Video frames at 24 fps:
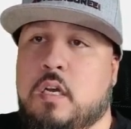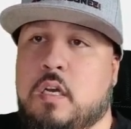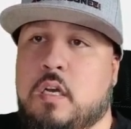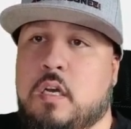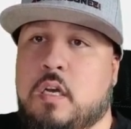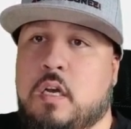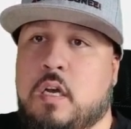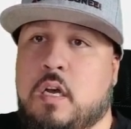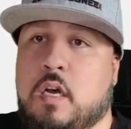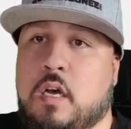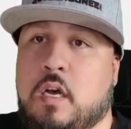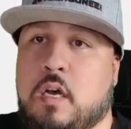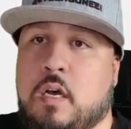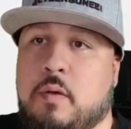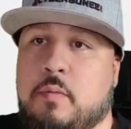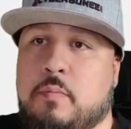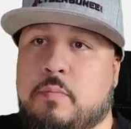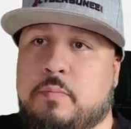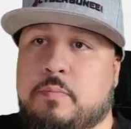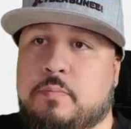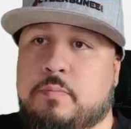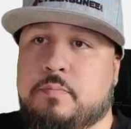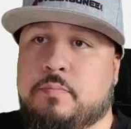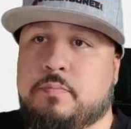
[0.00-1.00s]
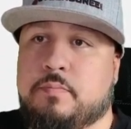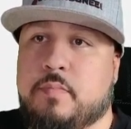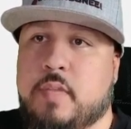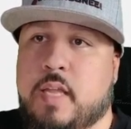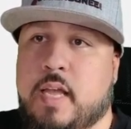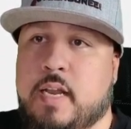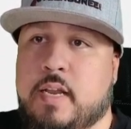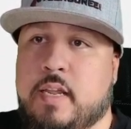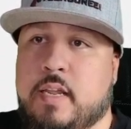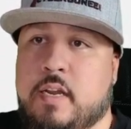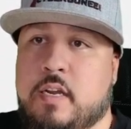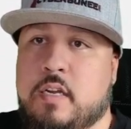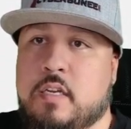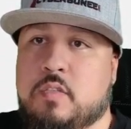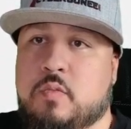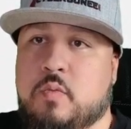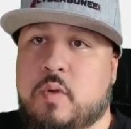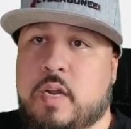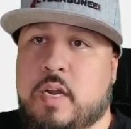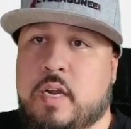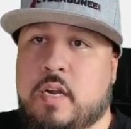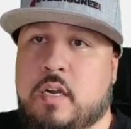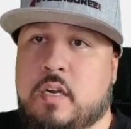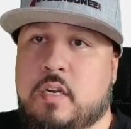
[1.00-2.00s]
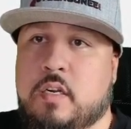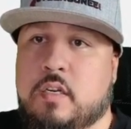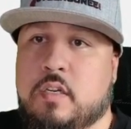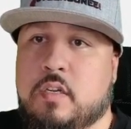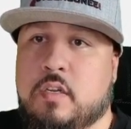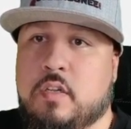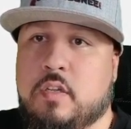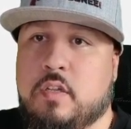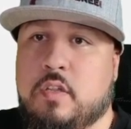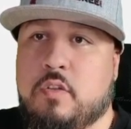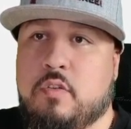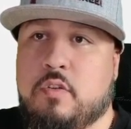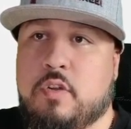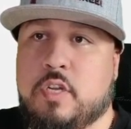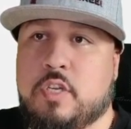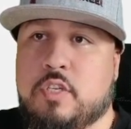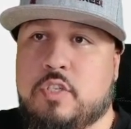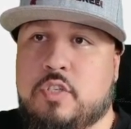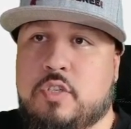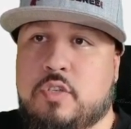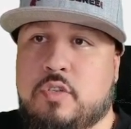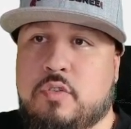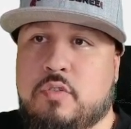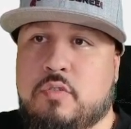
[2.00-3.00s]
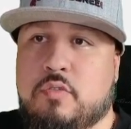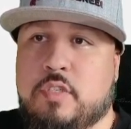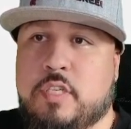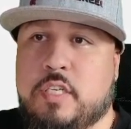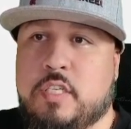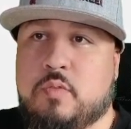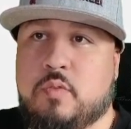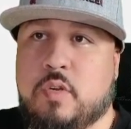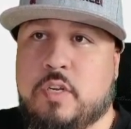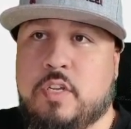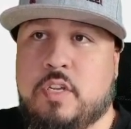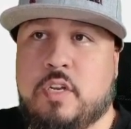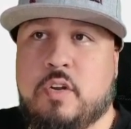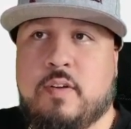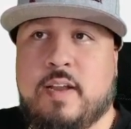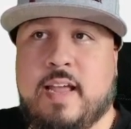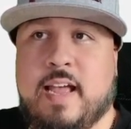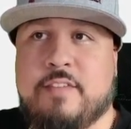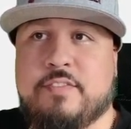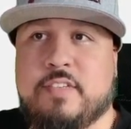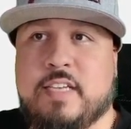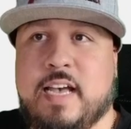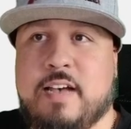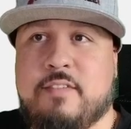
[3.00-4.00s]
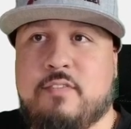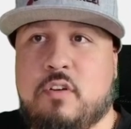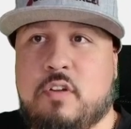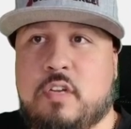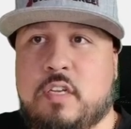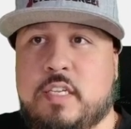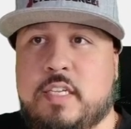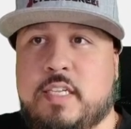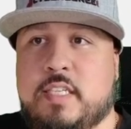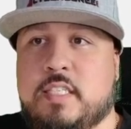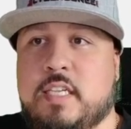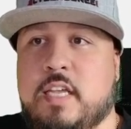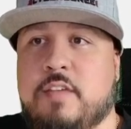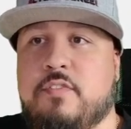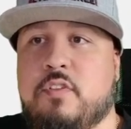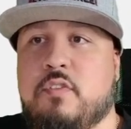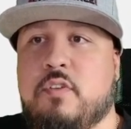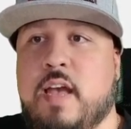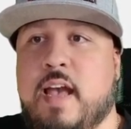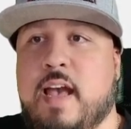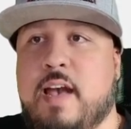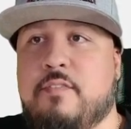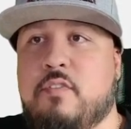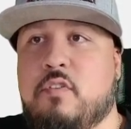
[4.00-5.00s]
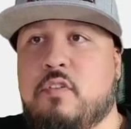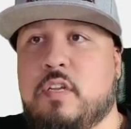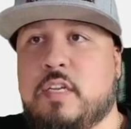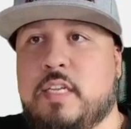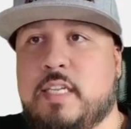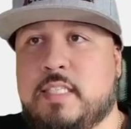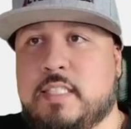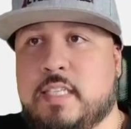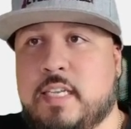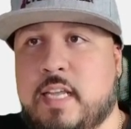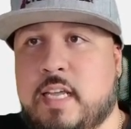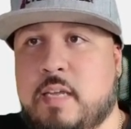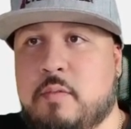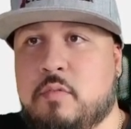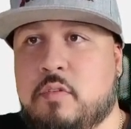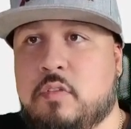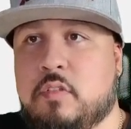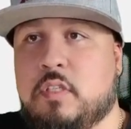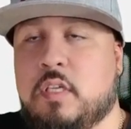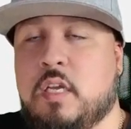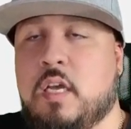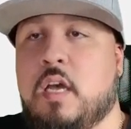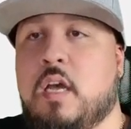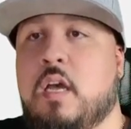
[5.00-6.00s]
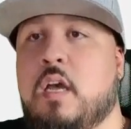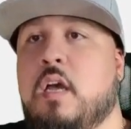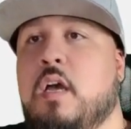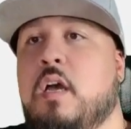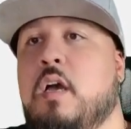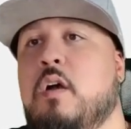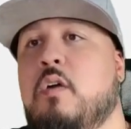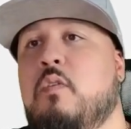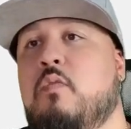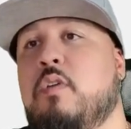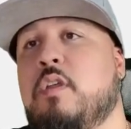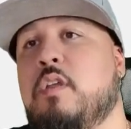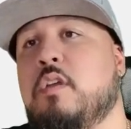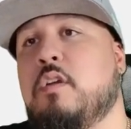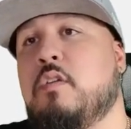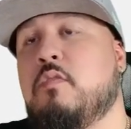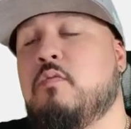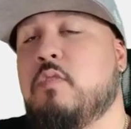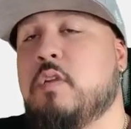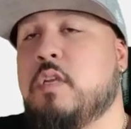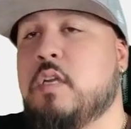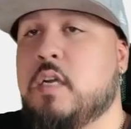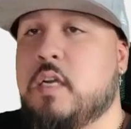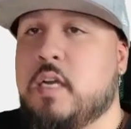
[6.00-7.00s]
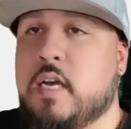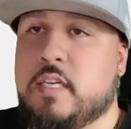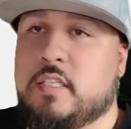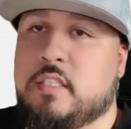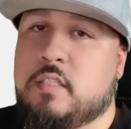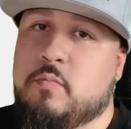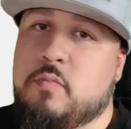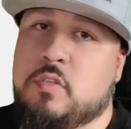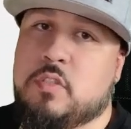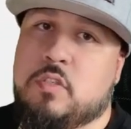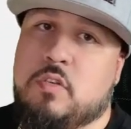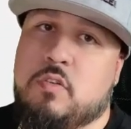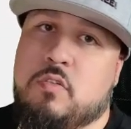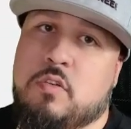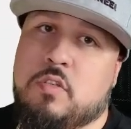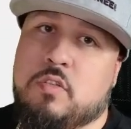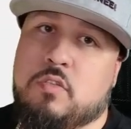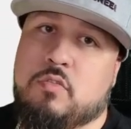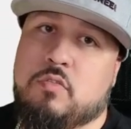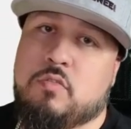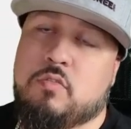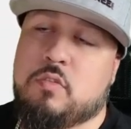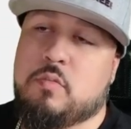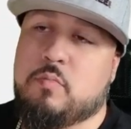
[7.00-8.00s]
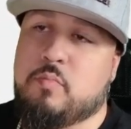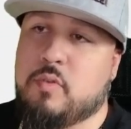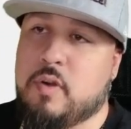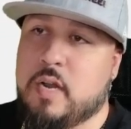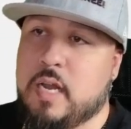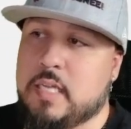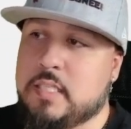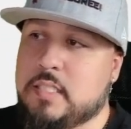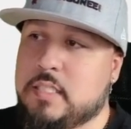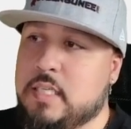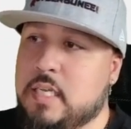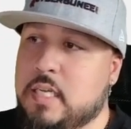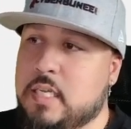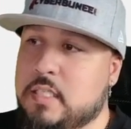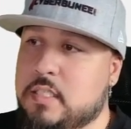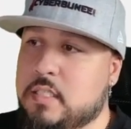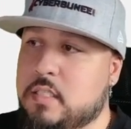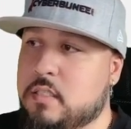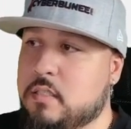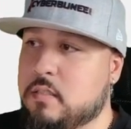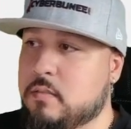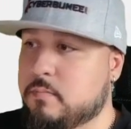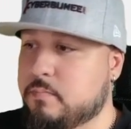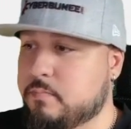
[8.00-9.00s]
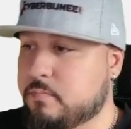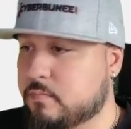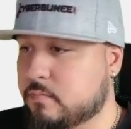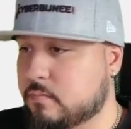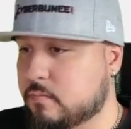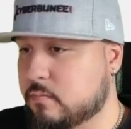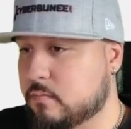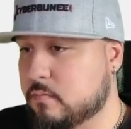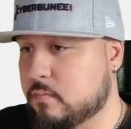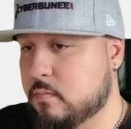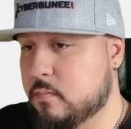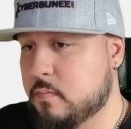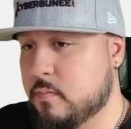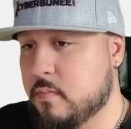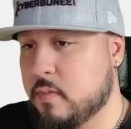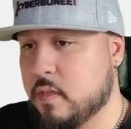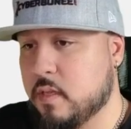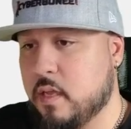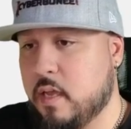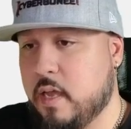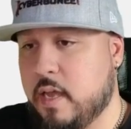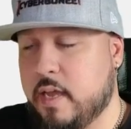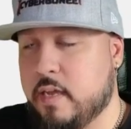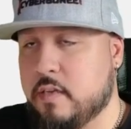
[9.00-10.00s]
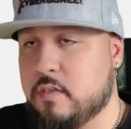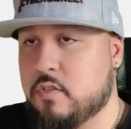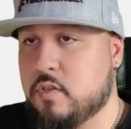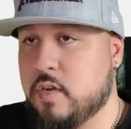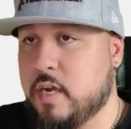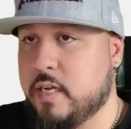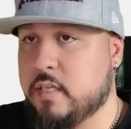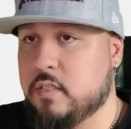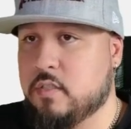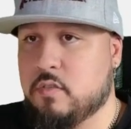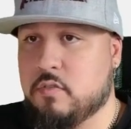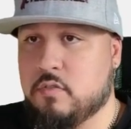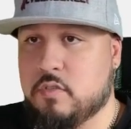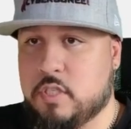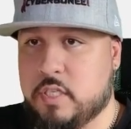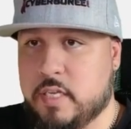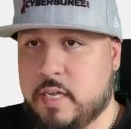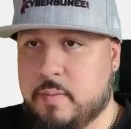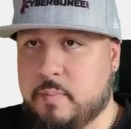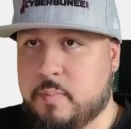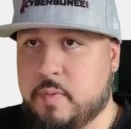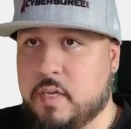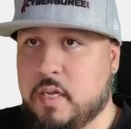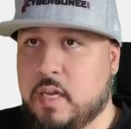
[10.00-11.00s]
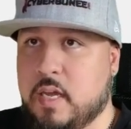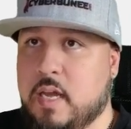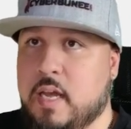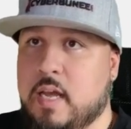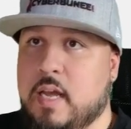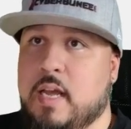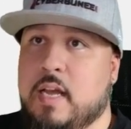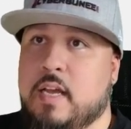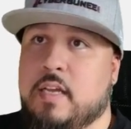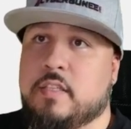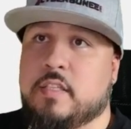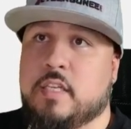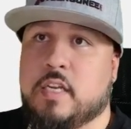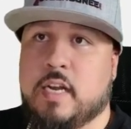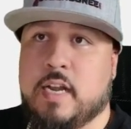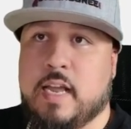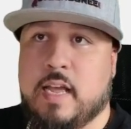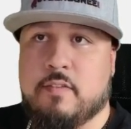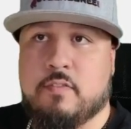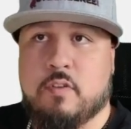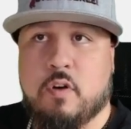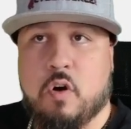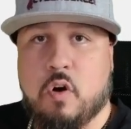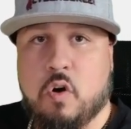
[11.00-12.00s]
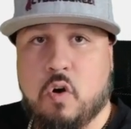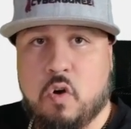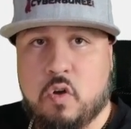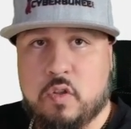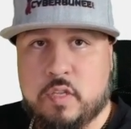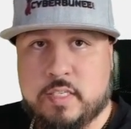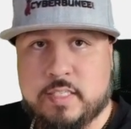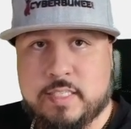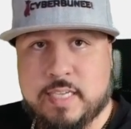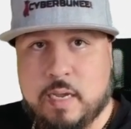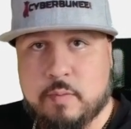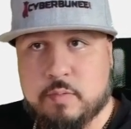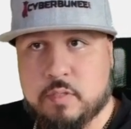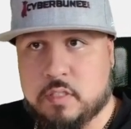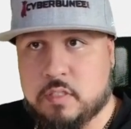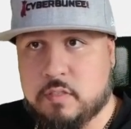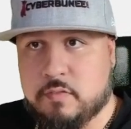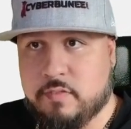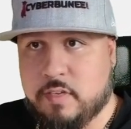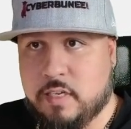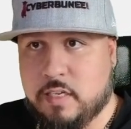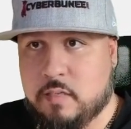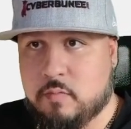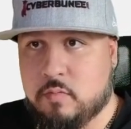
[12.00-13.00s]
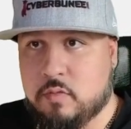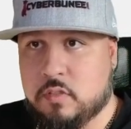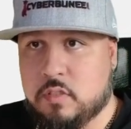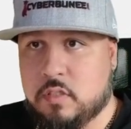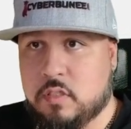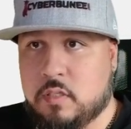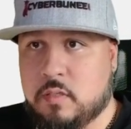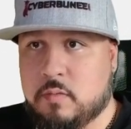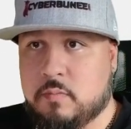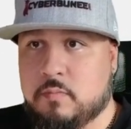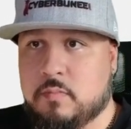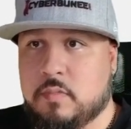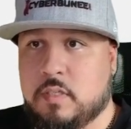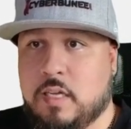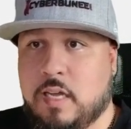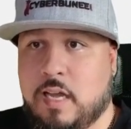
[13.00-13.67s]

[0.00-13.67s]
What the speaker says: And here's where you can choose each one. You don't have to have all of these. If you have all of these enabled, when your customer's going through the process and trying to ship, they're going to have all these options available to them.